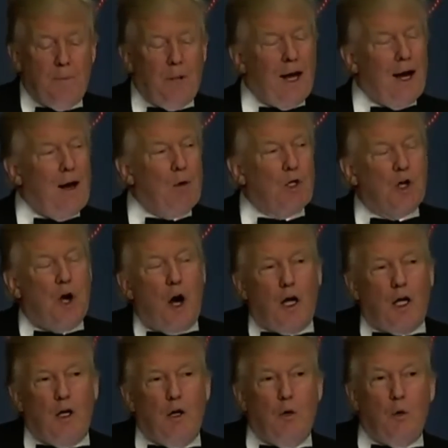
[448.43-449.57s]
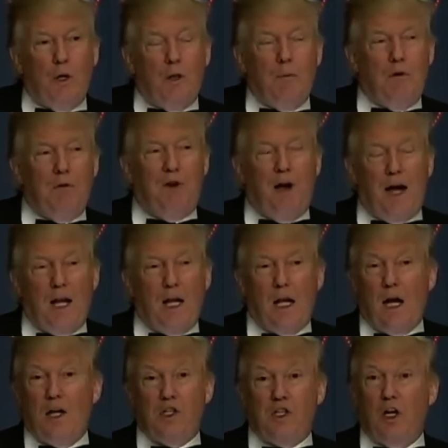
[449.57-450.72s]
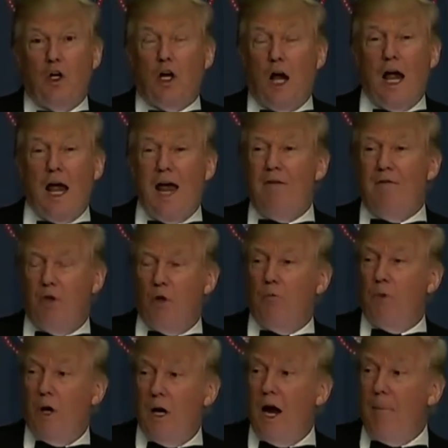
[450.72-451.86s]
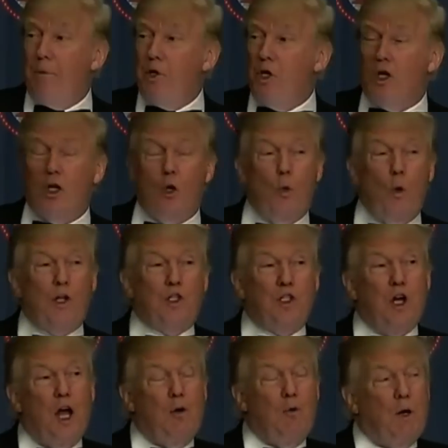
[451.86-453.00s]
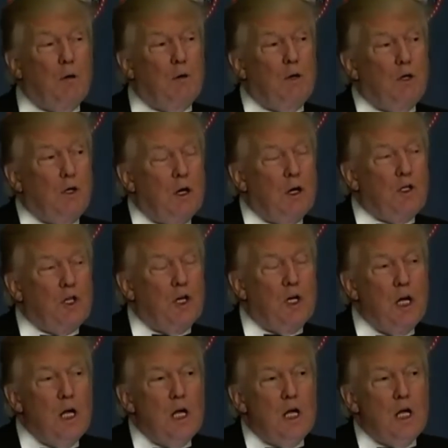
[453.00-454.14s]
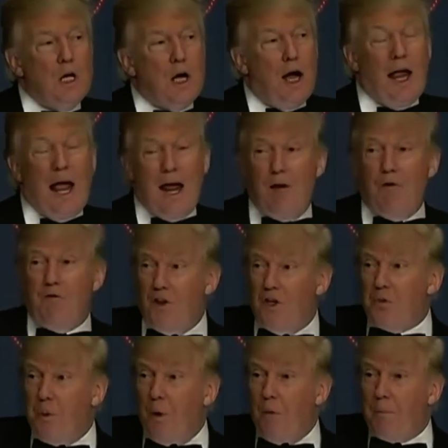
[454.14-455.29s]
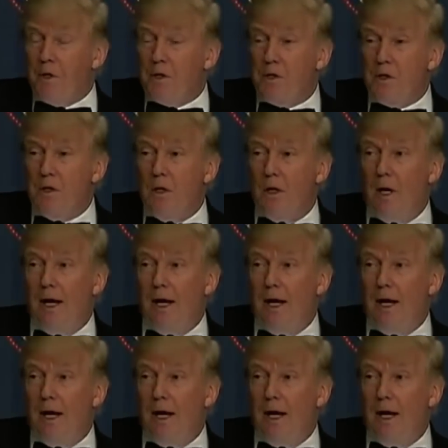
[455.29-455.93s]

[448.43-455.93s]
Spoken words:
and I was arguing with him and fighting, and I said, look, I have an option to the West Side Railroad Yards, and I had it for this purpose.